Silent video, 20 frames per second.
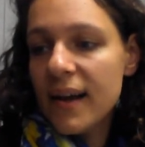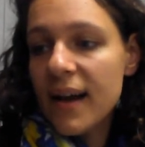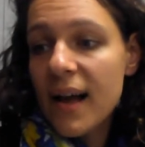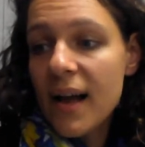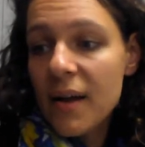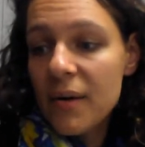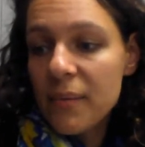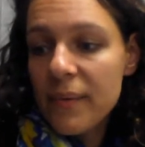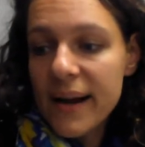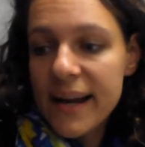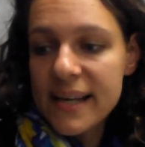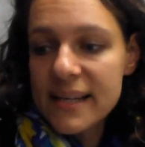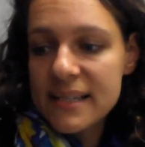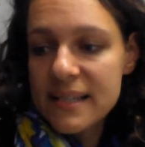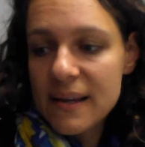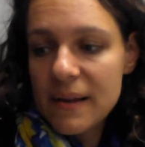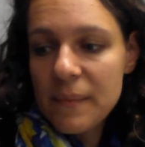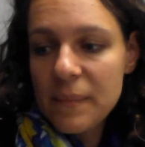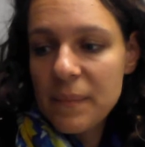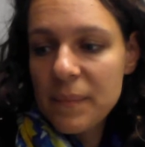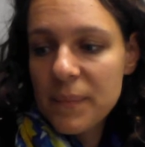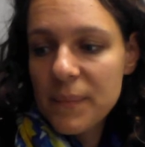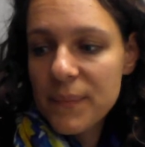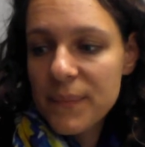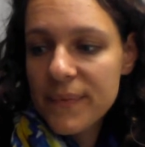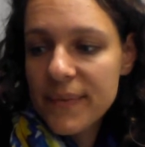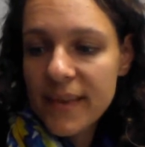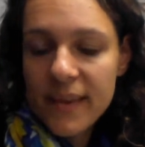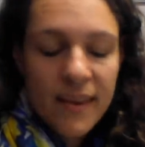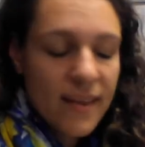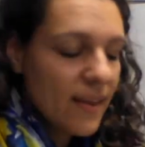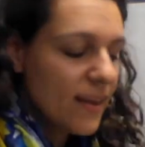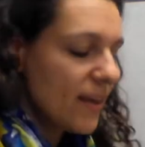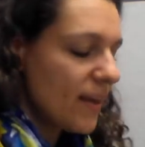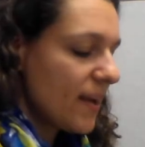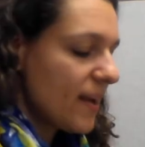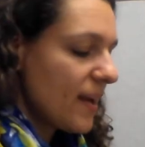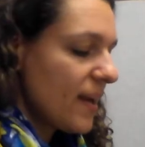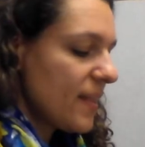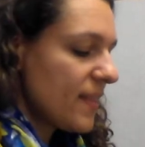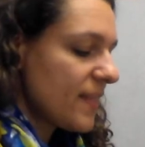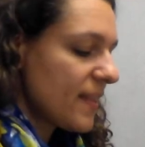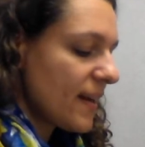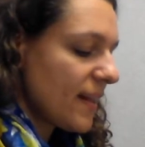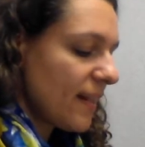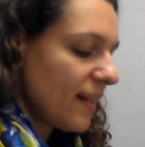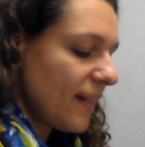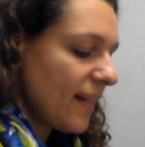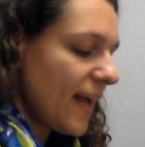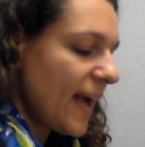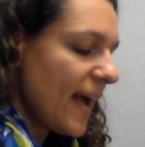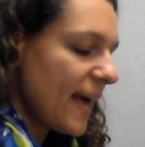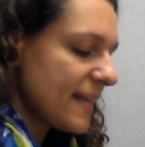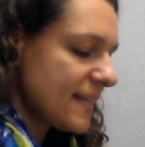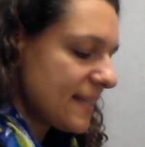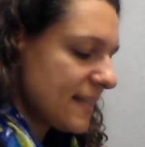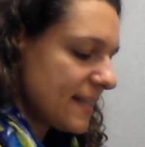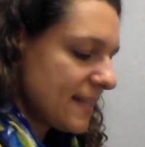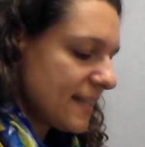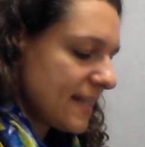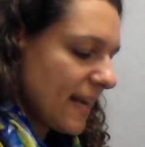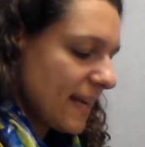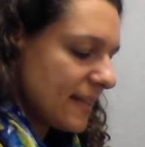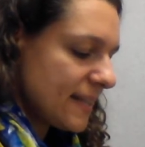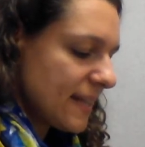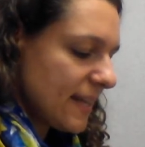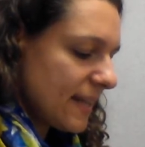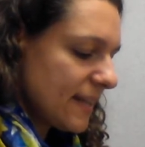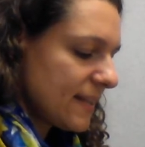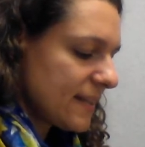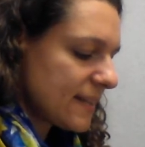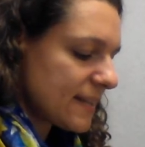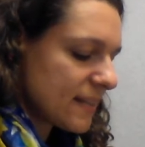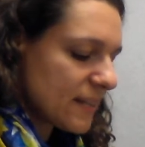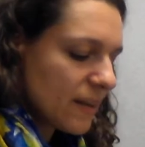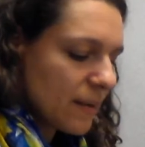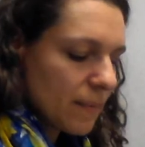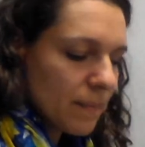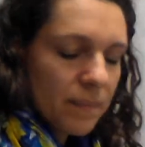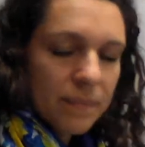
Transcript: All right. The last sentence